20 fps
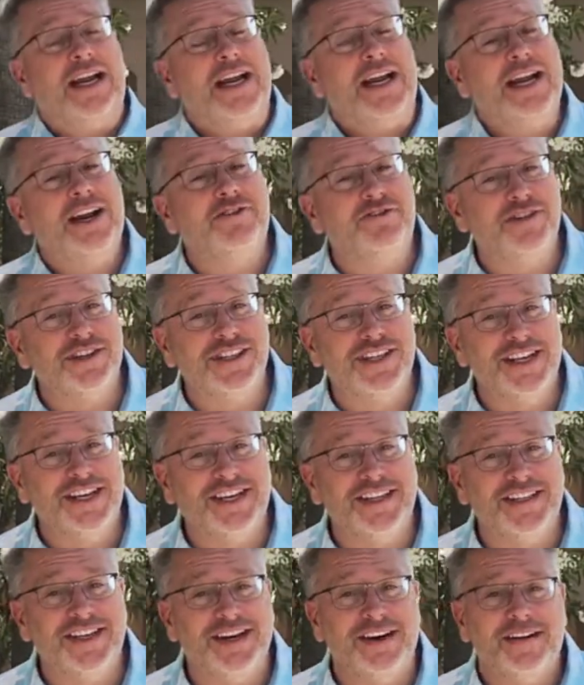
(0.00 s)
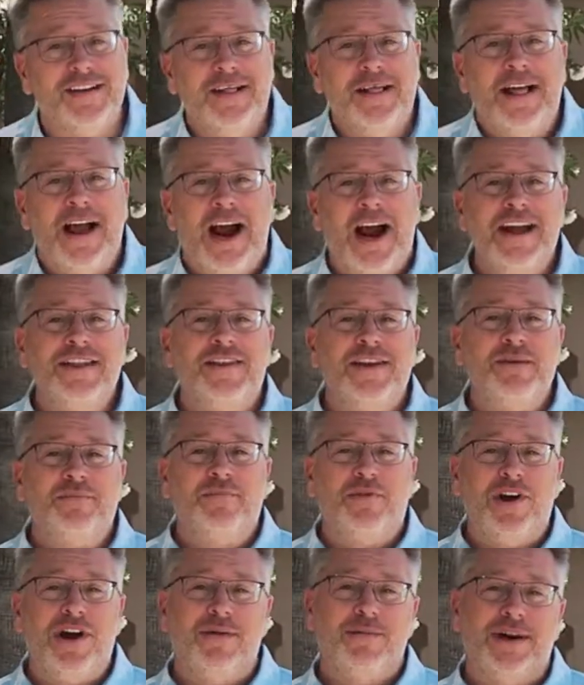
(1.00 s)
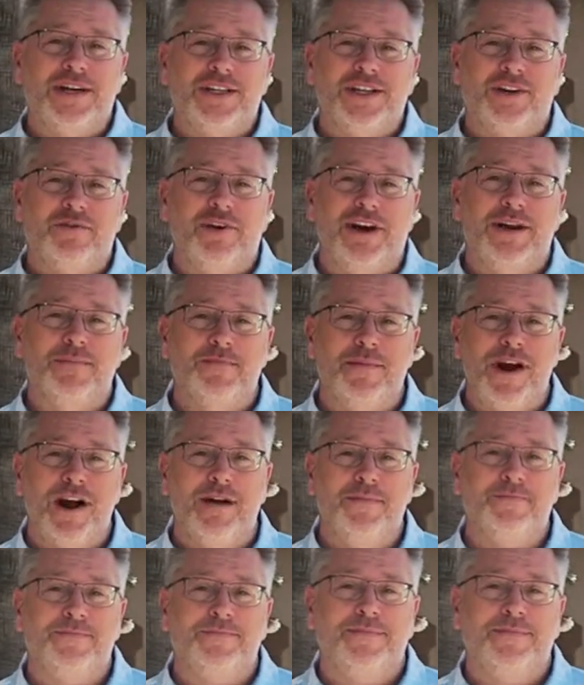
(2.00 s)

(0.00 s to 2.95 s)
Interesting, isn't it? I think prayer makes a great mom.